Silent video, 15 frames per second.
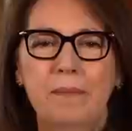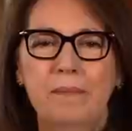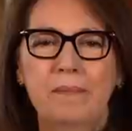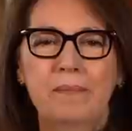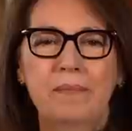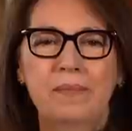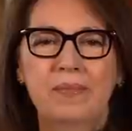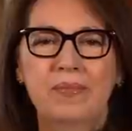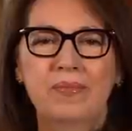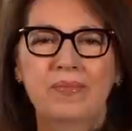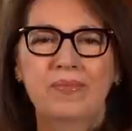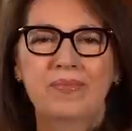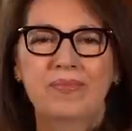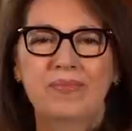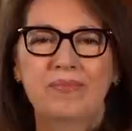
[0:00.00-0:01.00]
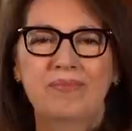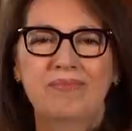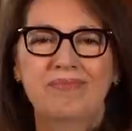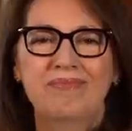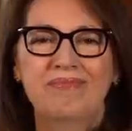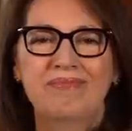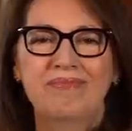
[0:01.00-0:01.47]

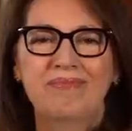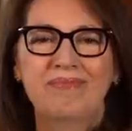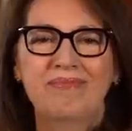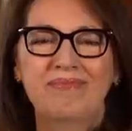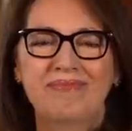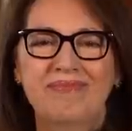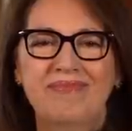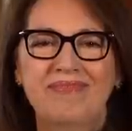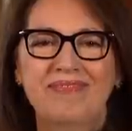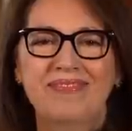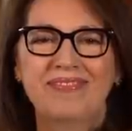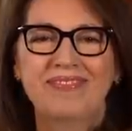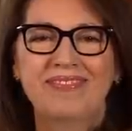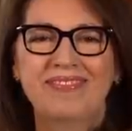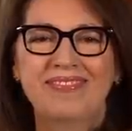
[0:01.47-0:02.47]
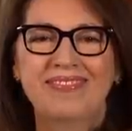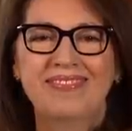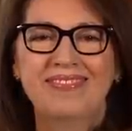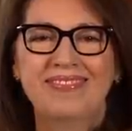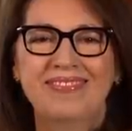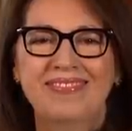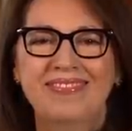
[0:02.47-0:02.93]

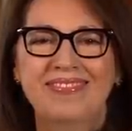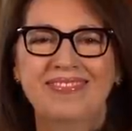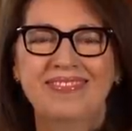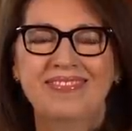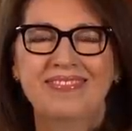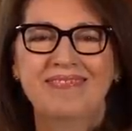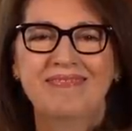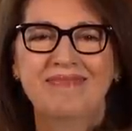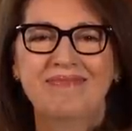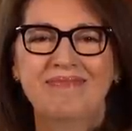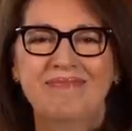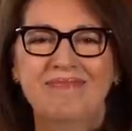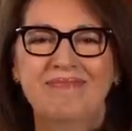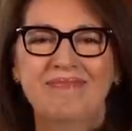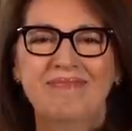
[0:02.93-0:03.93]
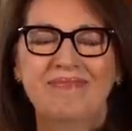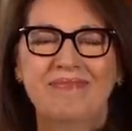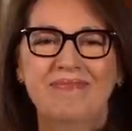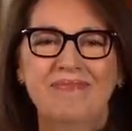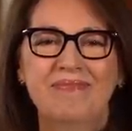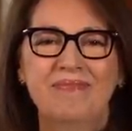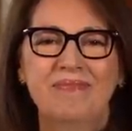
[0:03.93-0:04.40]

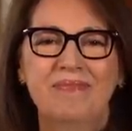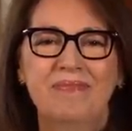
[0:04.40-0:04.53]
This person isn't speaking.